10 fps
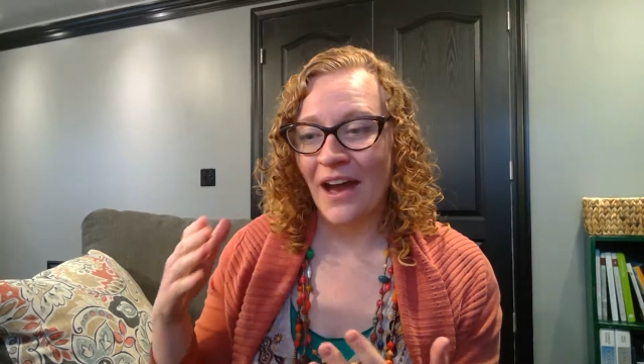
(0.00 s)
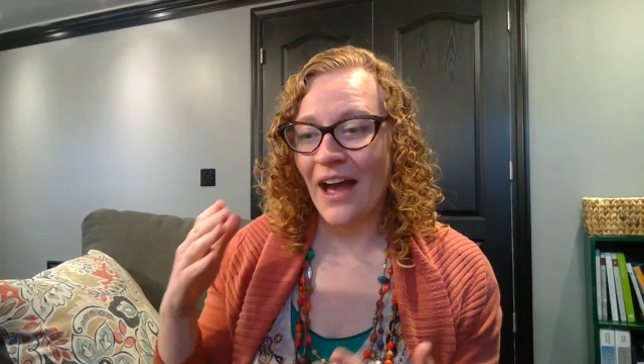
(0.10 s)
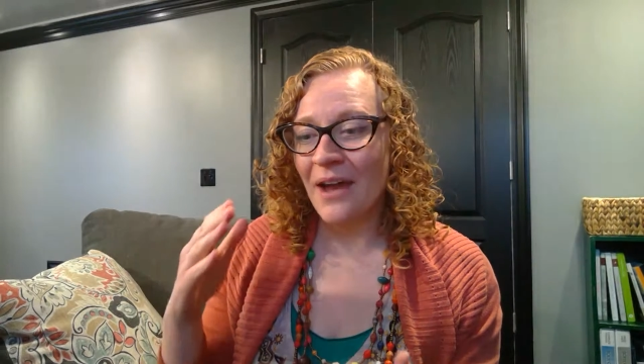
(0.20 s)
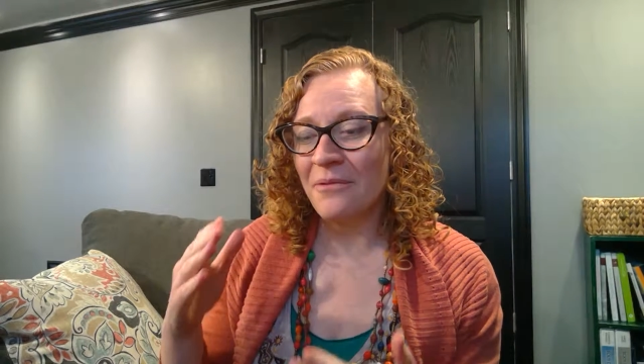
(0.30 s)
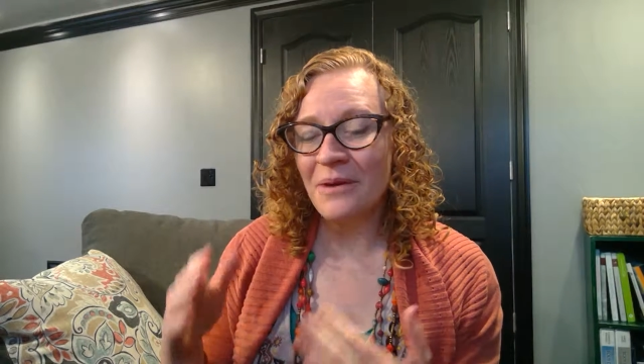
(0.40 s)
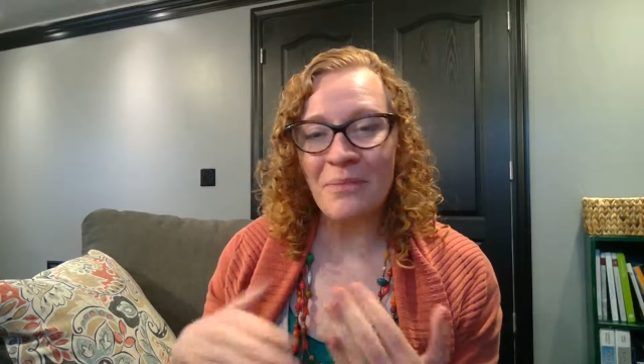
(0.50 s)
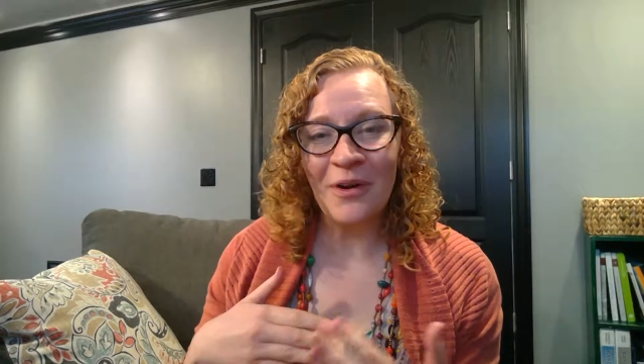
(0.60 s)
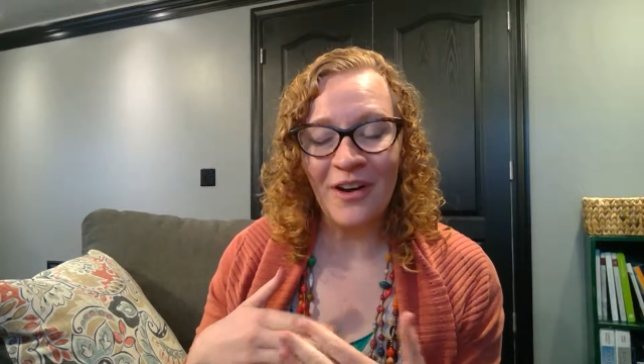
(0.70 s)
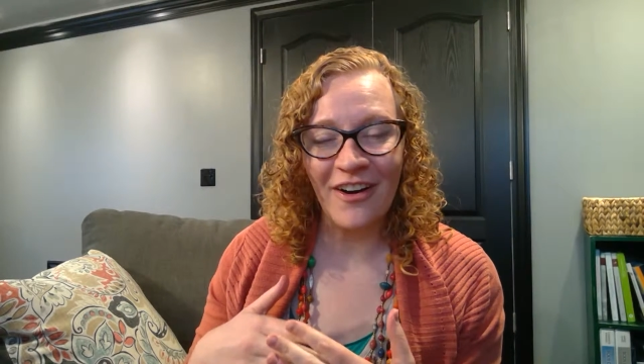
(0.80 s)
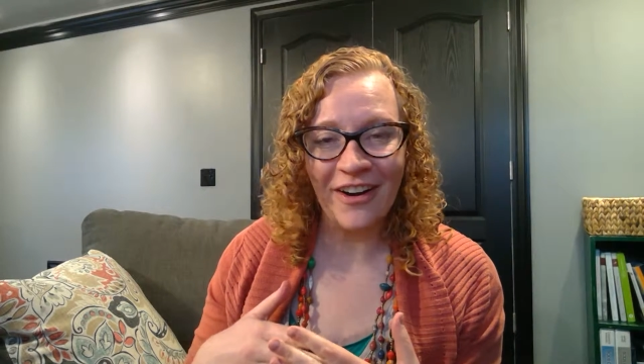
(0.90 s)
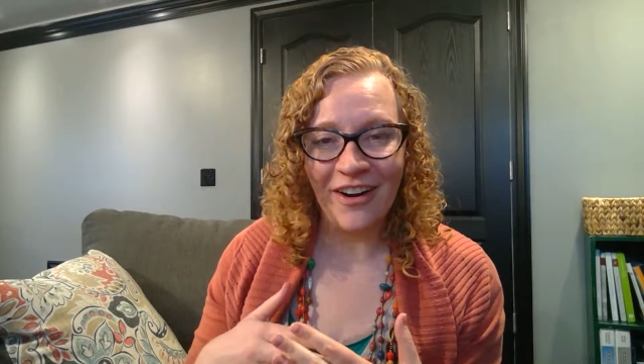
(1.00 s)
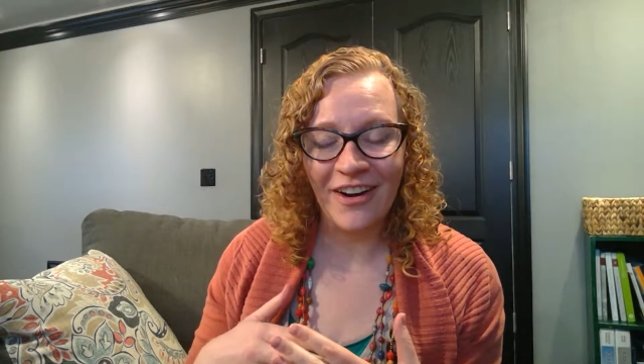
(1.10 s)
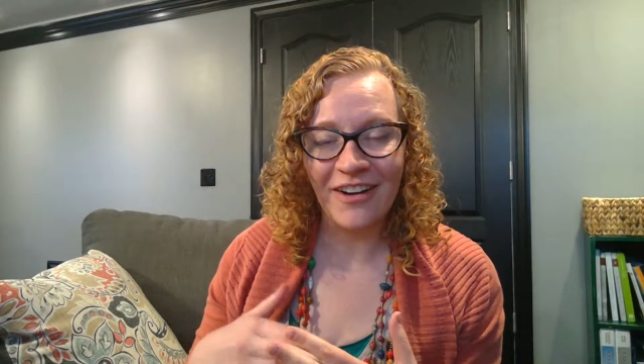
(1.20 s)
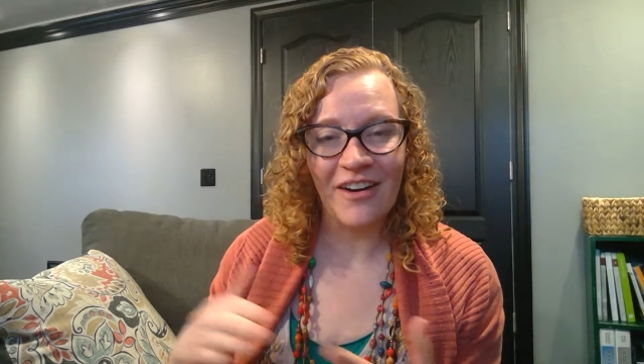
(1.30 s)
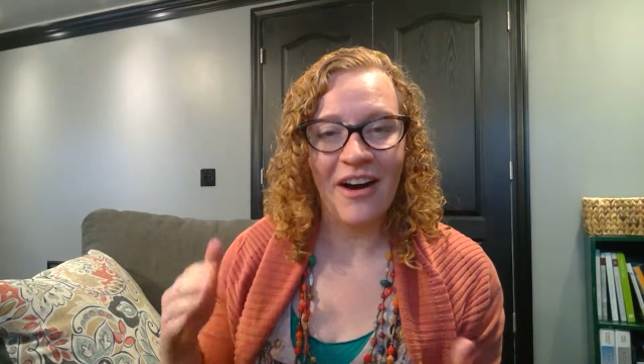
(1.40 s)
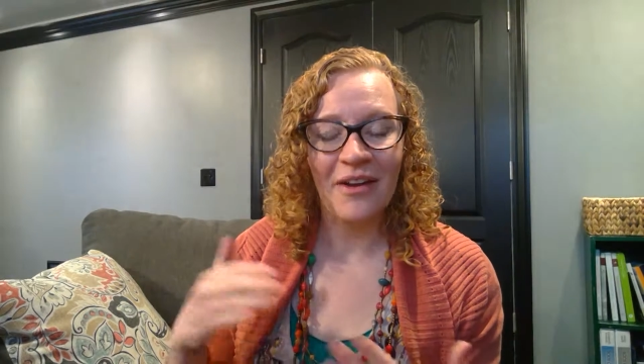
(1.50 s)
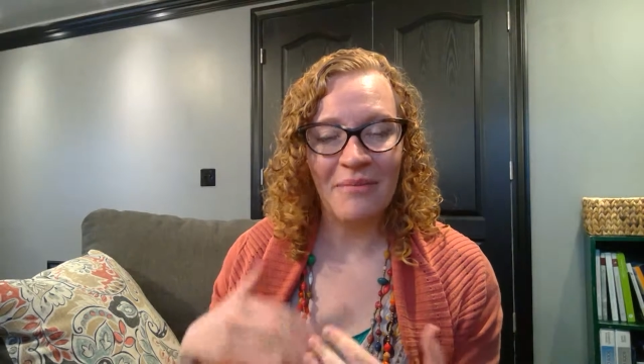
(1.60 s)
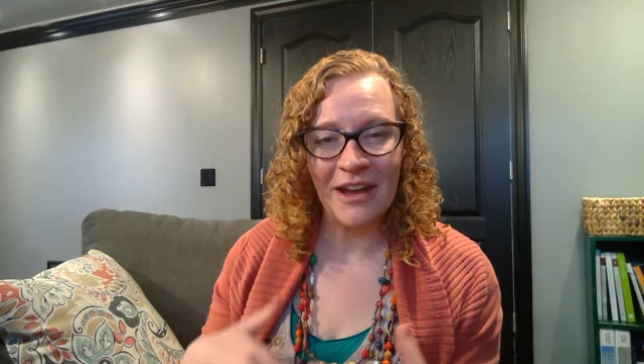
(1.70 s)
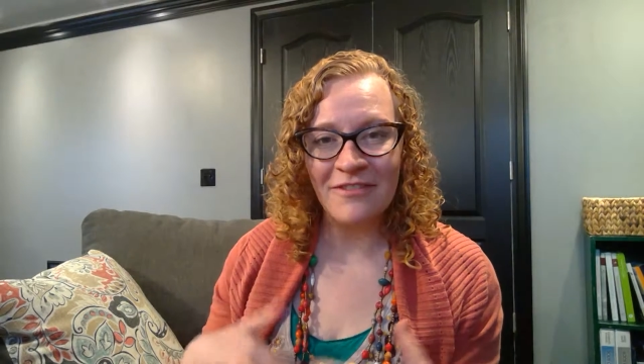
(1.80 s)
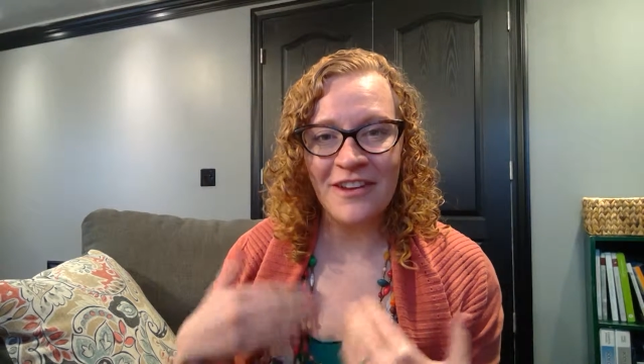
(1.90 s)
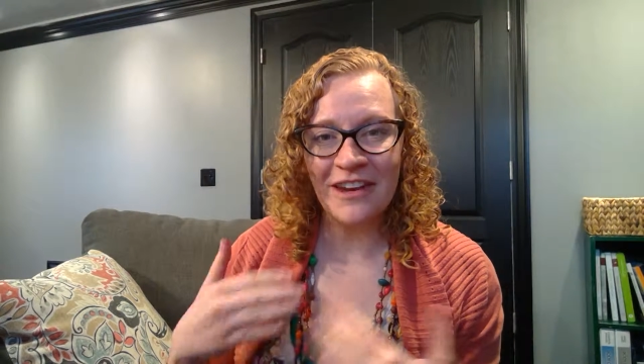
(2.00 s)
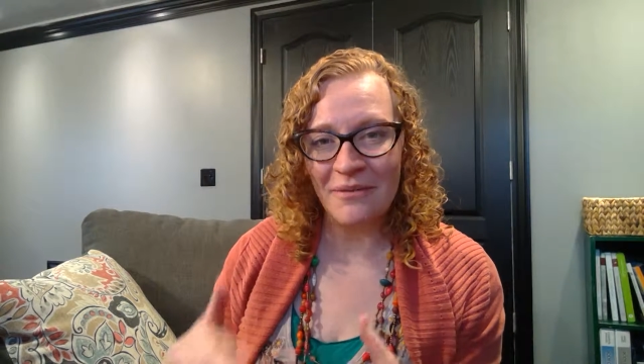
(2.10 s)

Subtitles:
I would put On Guard on my feet